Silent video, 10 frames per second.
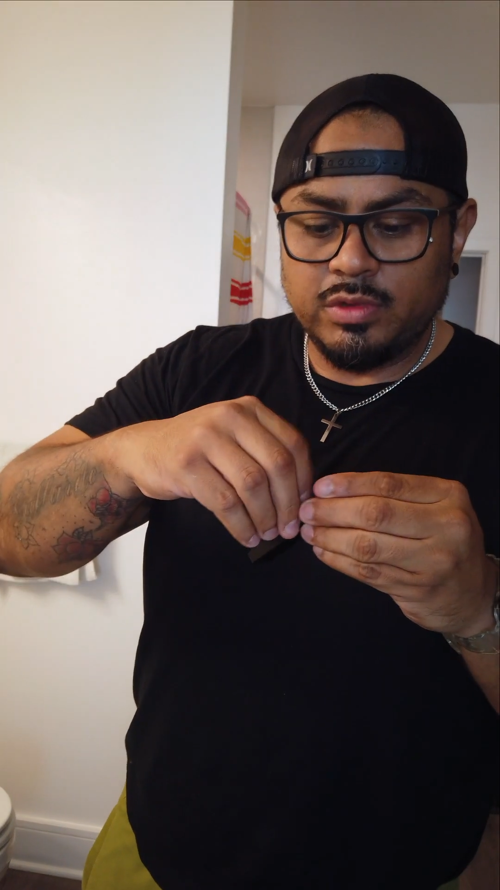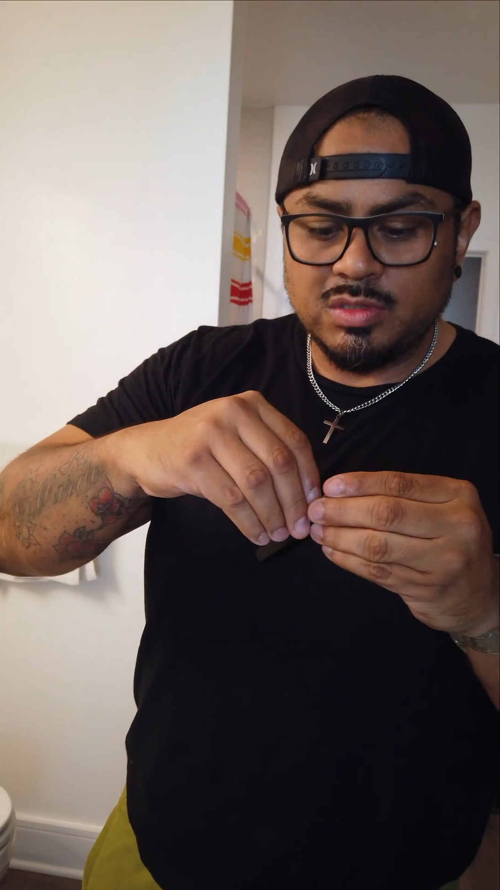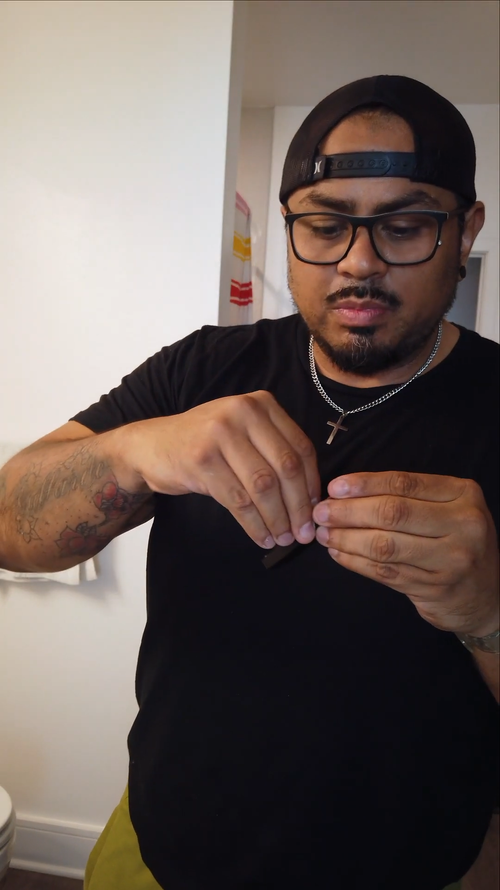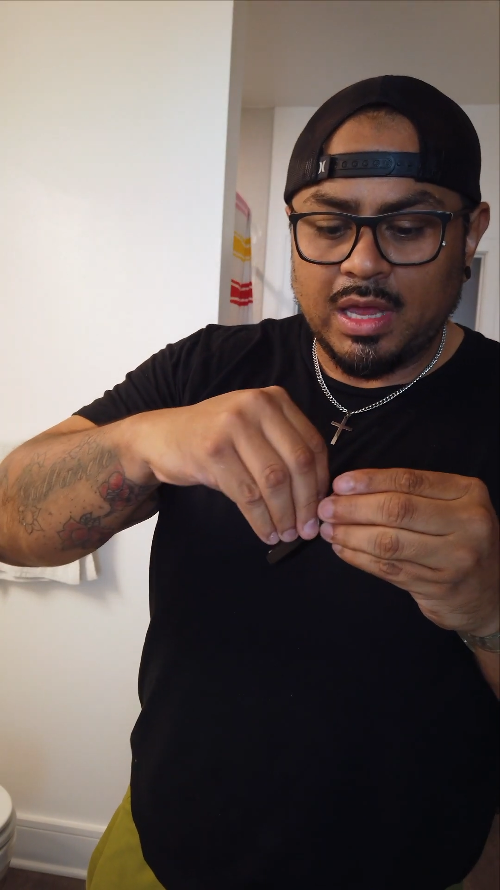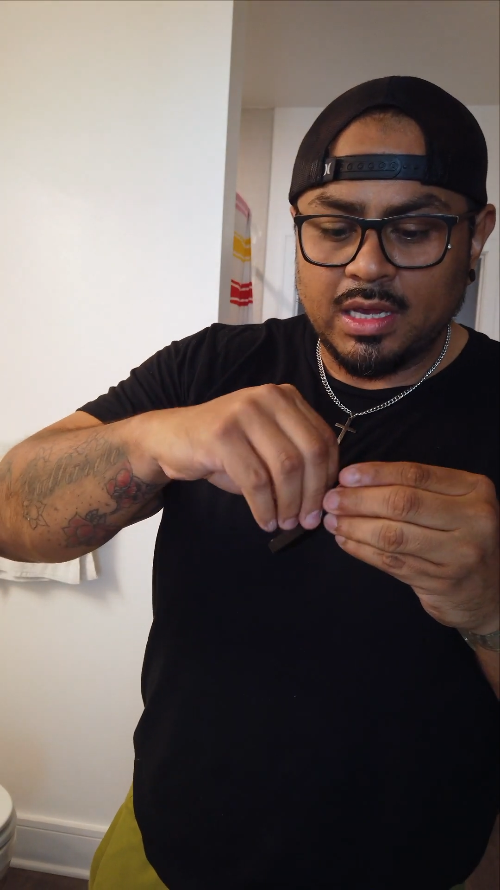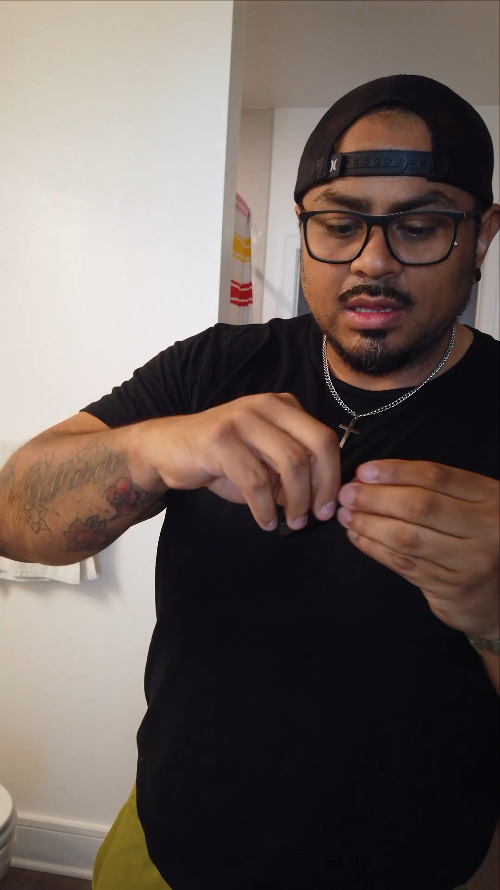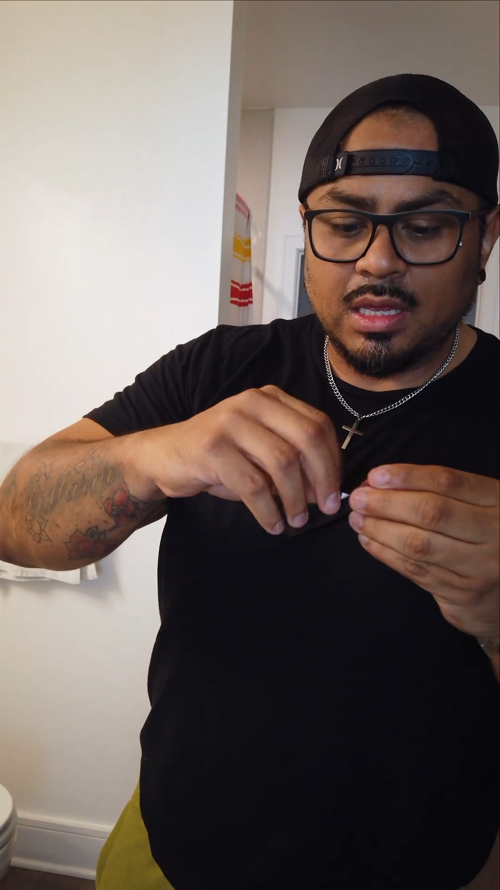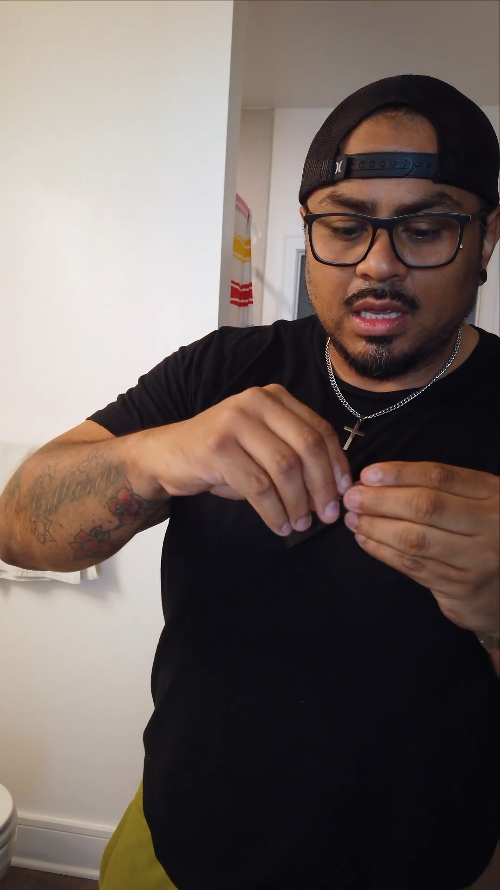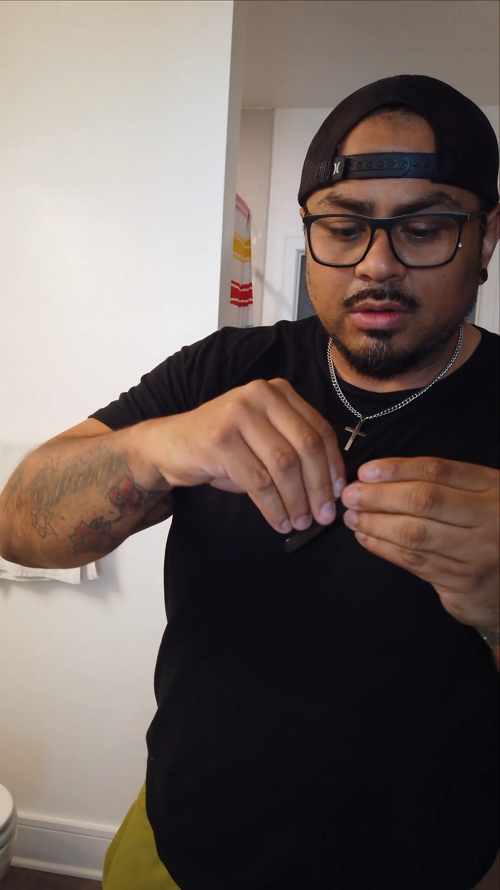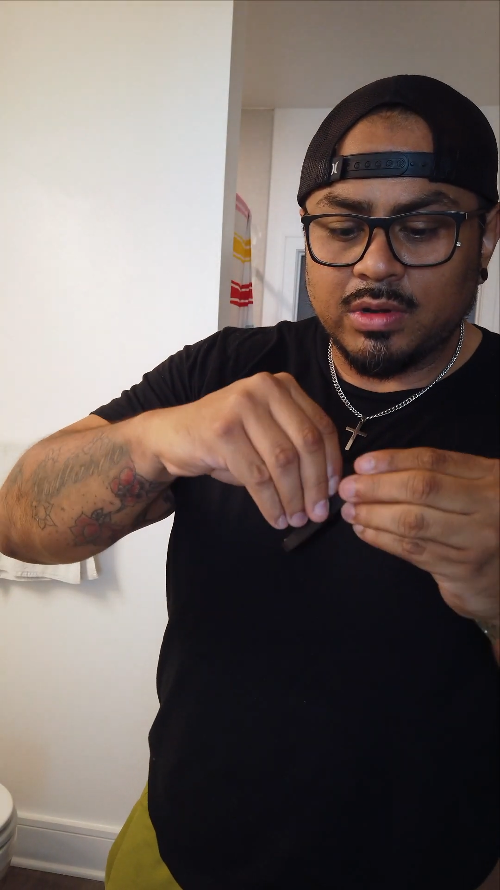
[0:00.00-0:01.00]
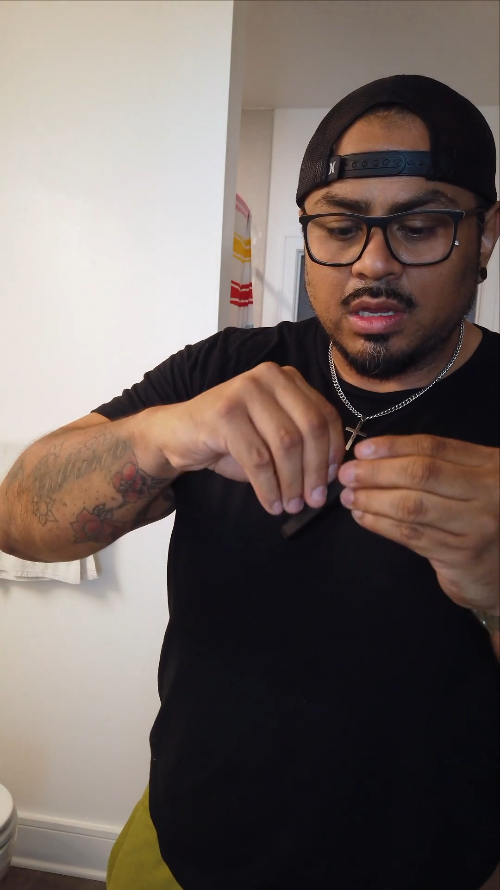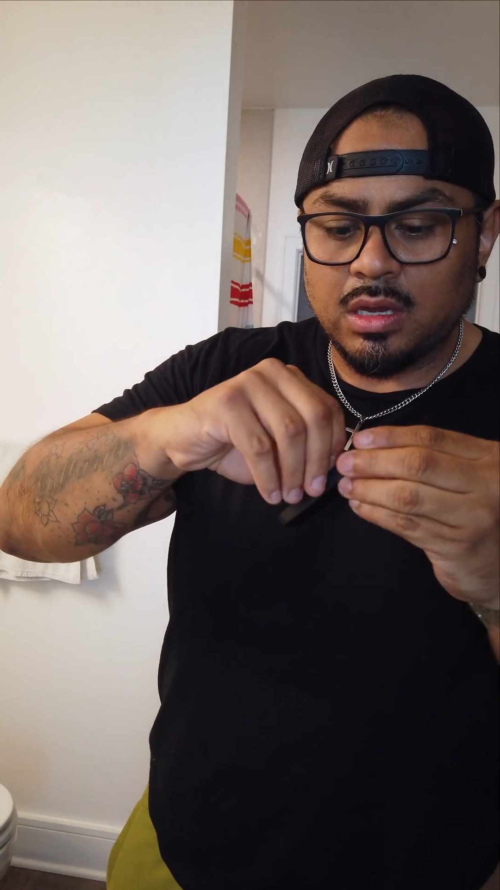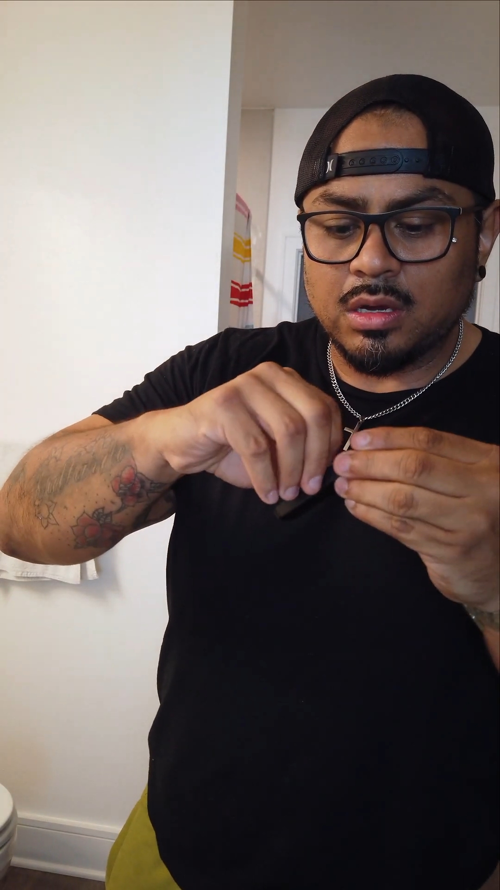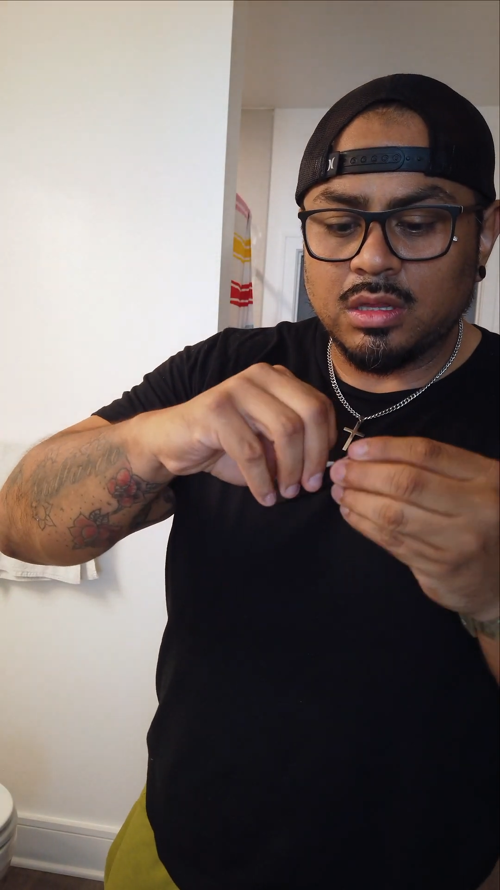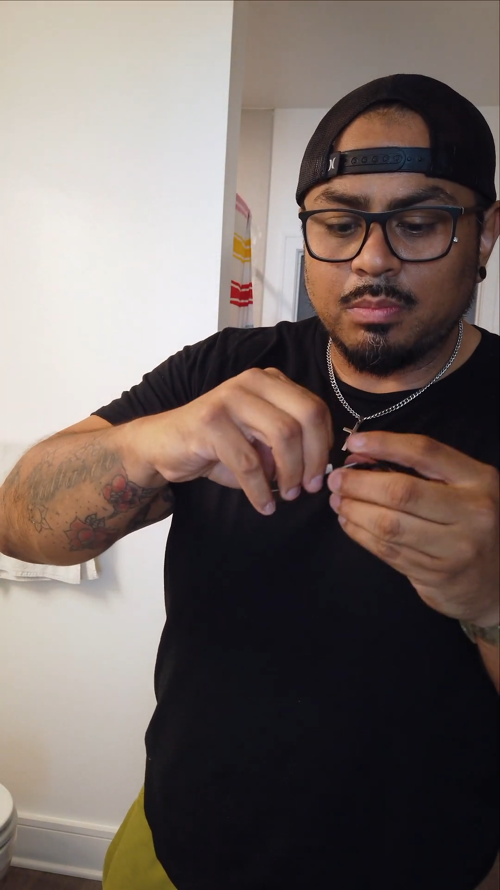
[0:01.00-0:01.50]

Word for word: this black thing right here,